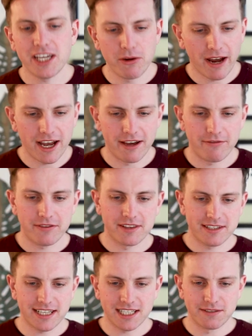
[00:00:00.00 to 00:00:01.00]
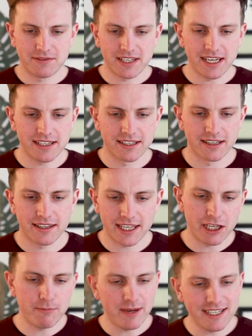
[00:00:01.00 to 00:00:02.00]
there you have the set of data
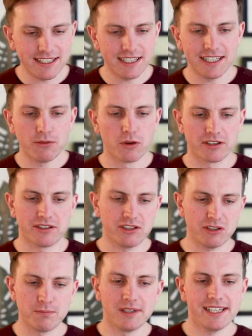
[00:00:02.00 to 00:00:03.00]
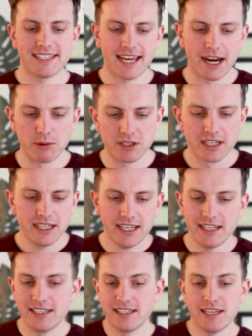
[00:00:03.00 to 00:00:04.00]
that you basically want to split out
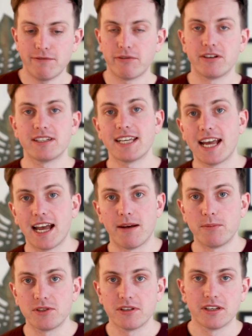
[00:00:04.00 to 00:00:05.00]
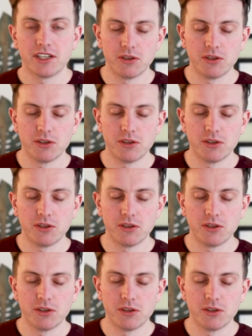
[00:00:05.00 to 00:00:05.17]
into different tabs.